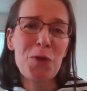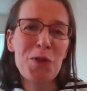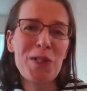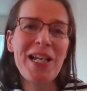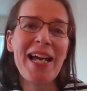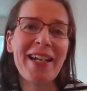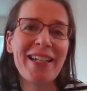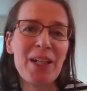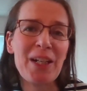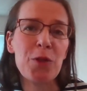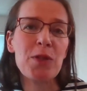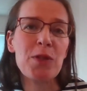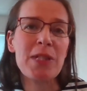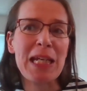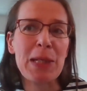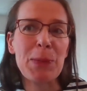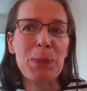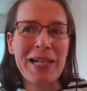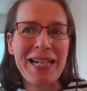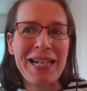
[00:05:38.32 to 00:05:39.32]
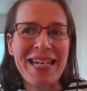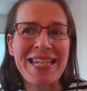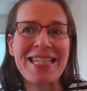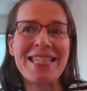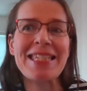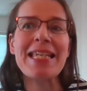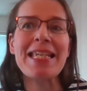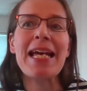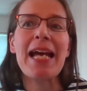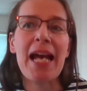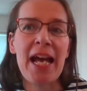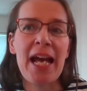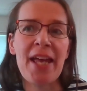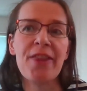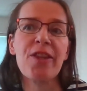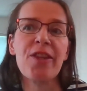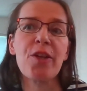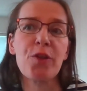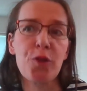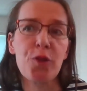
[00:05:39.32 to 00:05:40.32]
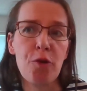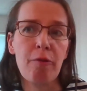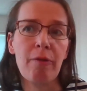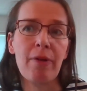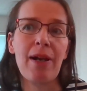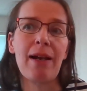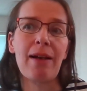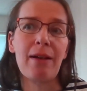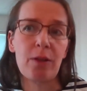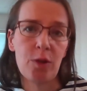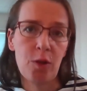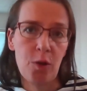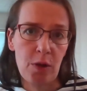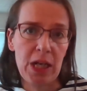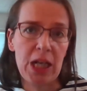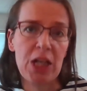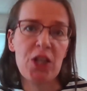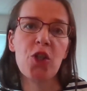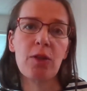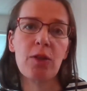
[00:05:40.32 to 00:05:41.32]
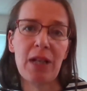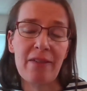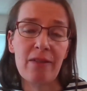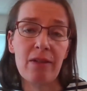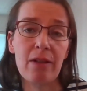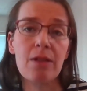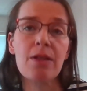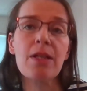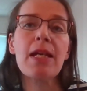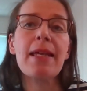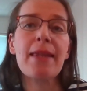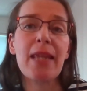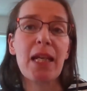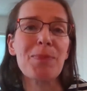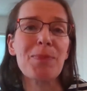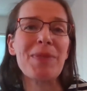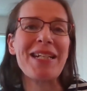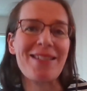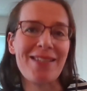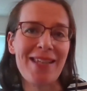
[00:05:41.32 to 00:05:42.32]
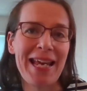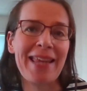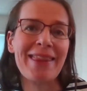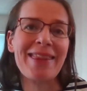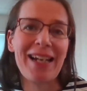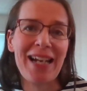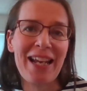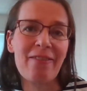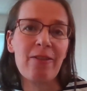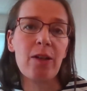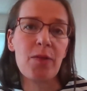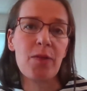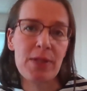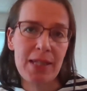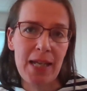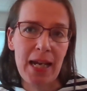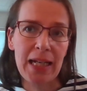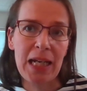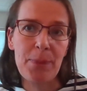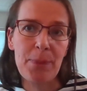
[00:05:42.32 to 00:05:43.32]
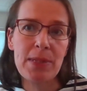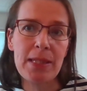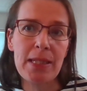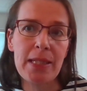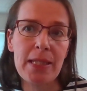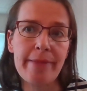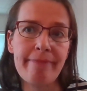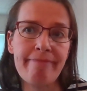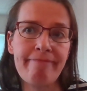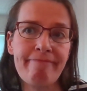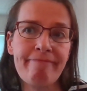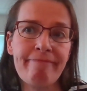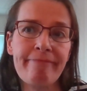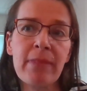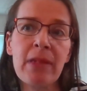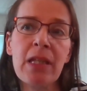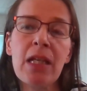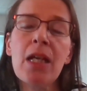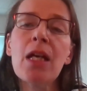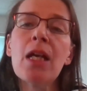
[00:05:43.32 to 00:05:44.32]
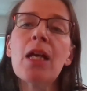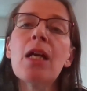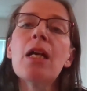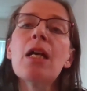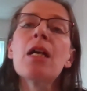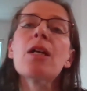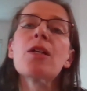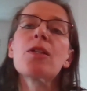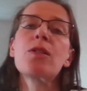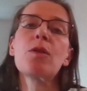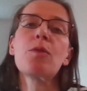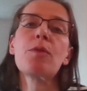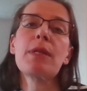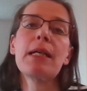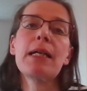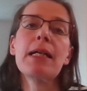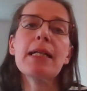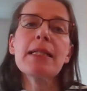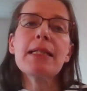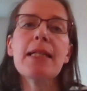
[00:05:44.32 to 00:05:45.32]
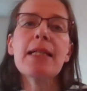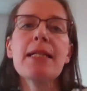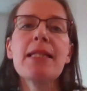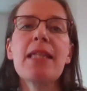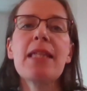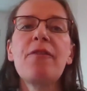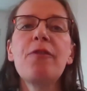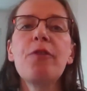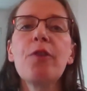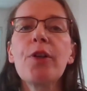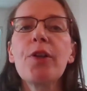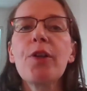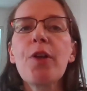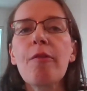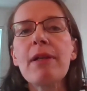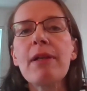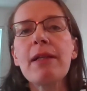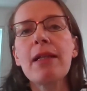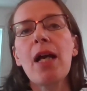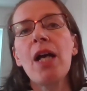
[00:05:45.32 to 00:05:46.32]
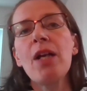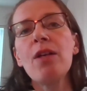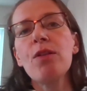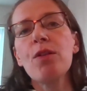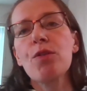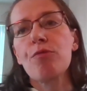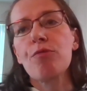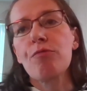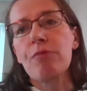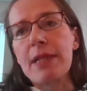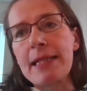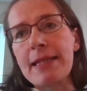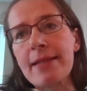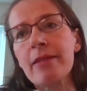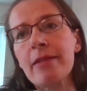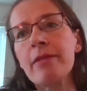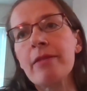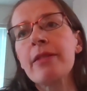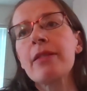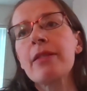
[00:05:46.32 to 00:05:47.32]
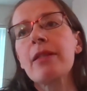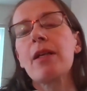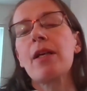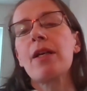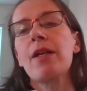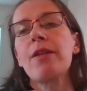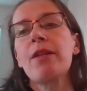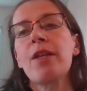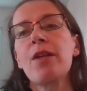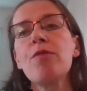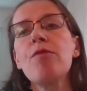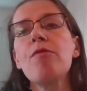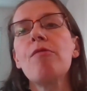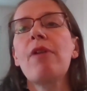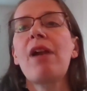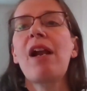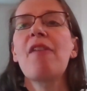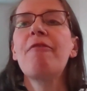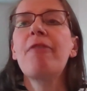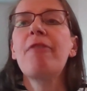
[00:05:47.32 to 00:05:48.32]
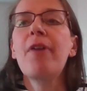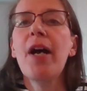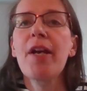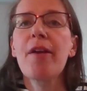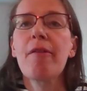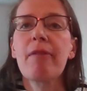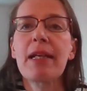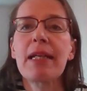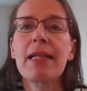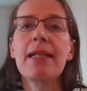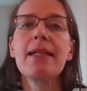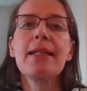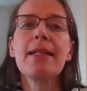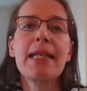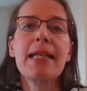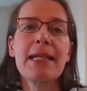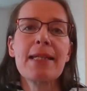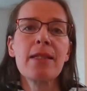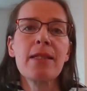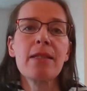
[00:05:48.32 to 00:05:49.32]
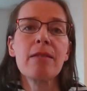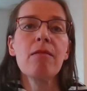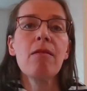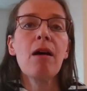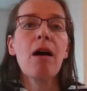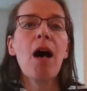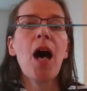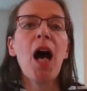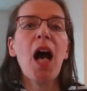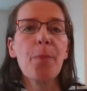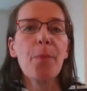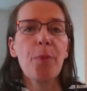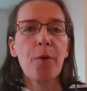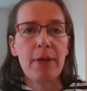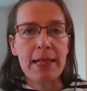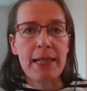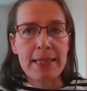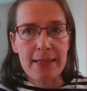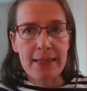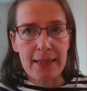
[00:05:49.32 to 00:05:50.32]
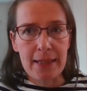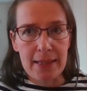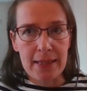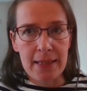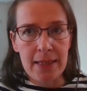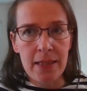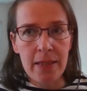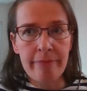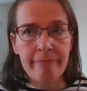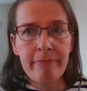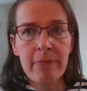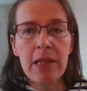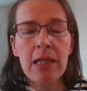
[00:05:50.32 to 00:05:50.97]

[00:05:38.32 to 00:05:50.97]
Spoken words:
likely to take place at the neuronal connection level. That means at the level of synapses. So the idea is that for currently unknown reasons, the neural firing gets hyperexcited,